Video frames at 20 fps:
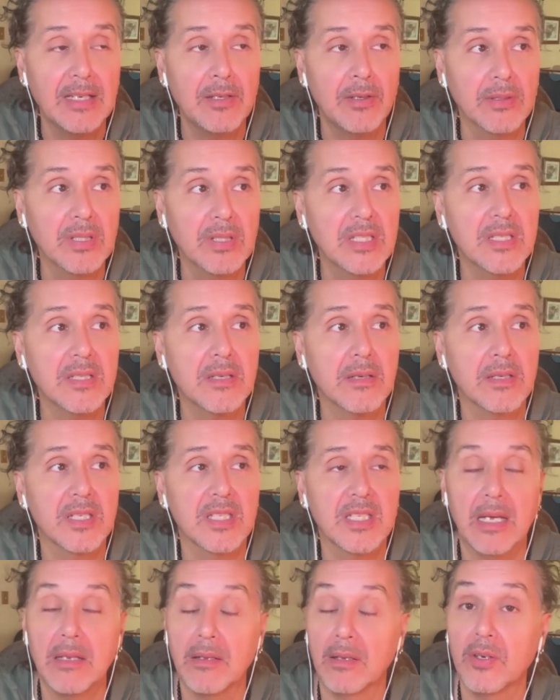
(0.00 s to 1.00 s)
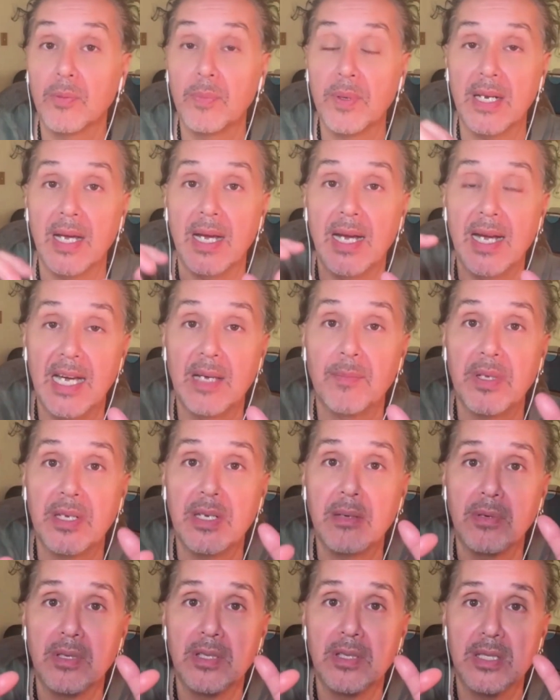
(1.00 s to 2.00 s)
I know this is going to sound a little bit odd,
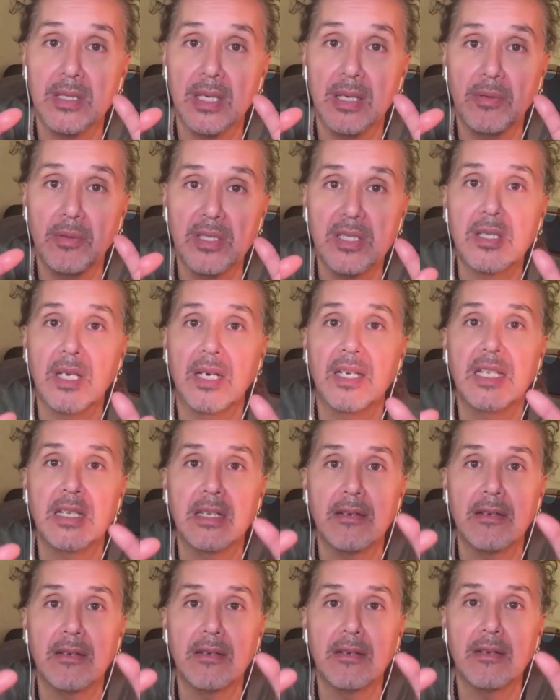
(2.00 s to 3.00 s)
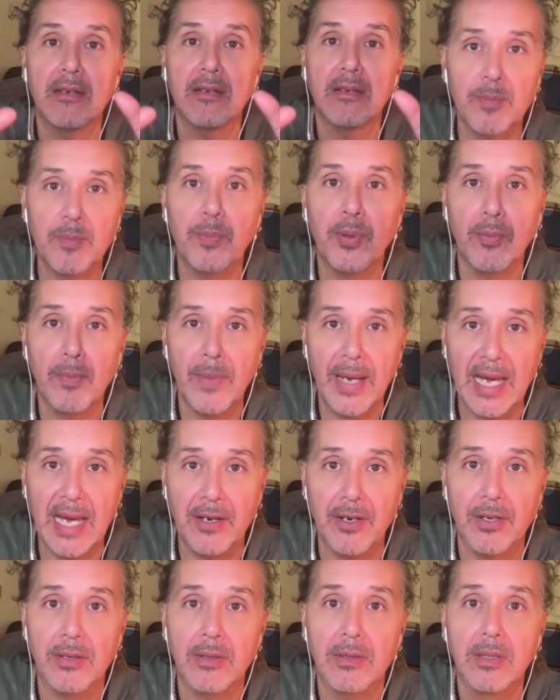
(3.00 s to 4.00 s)
but it was done in a very simple
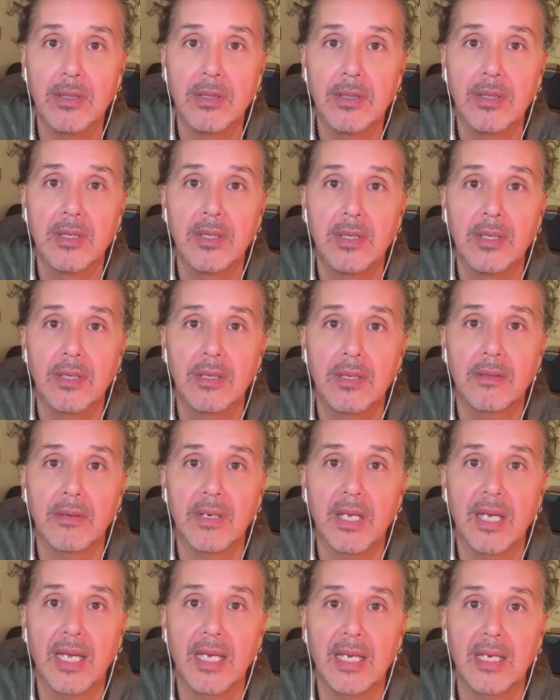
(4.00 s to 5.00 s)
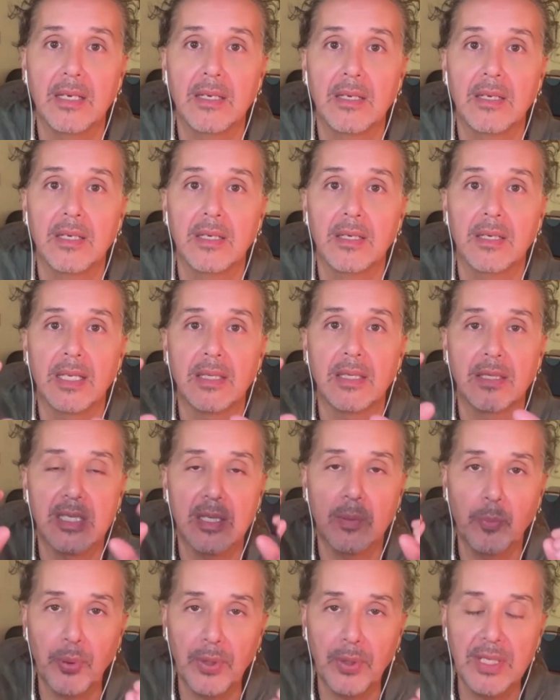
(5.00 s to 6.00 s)
manner. Okay. And the
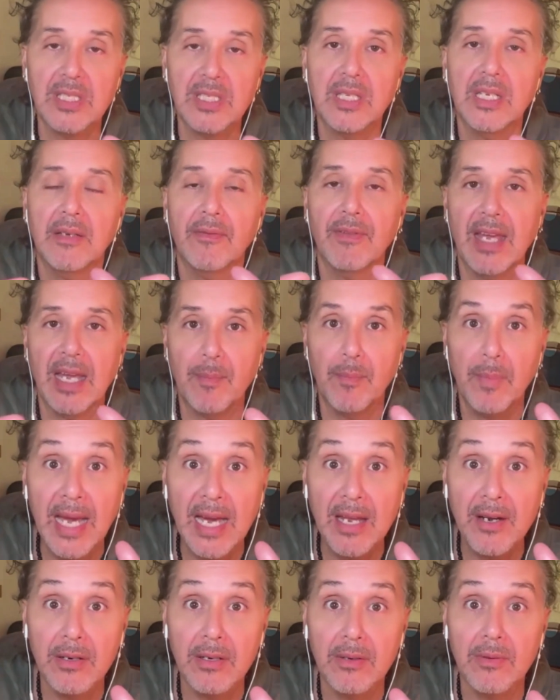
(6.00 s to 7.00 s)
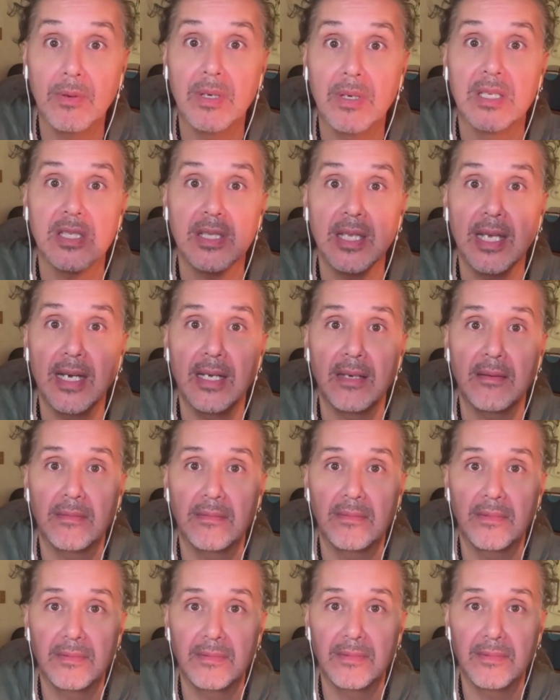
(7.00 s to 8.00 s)
simplicity of that manner was that
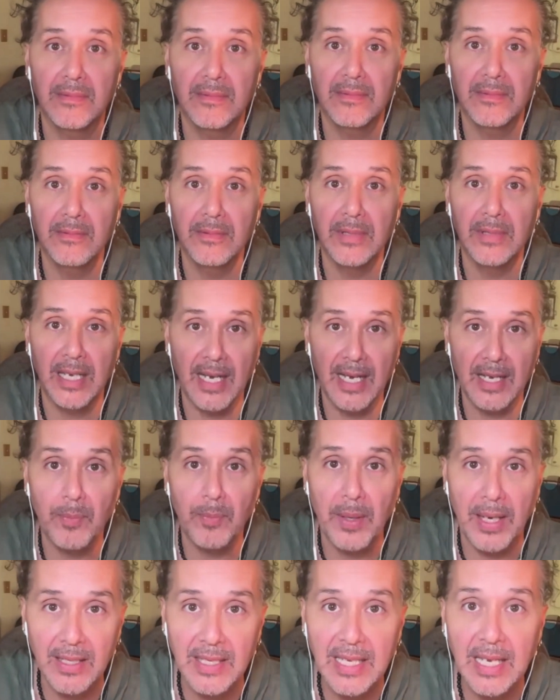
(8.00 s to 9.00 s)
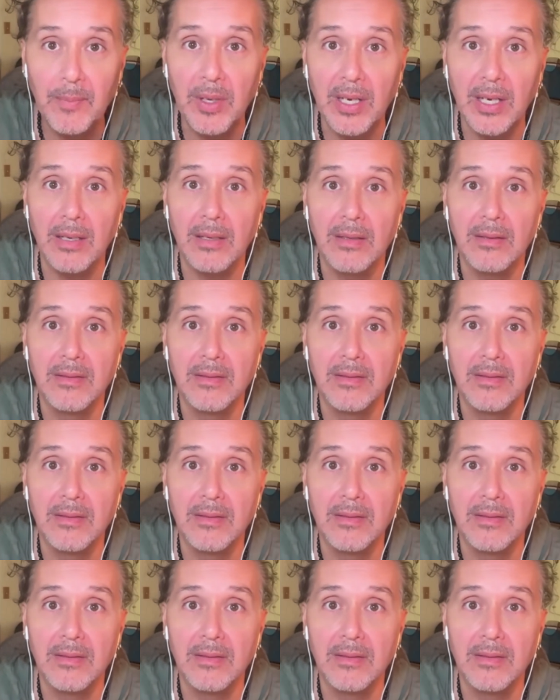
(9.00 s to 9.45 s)
we had a pandemic.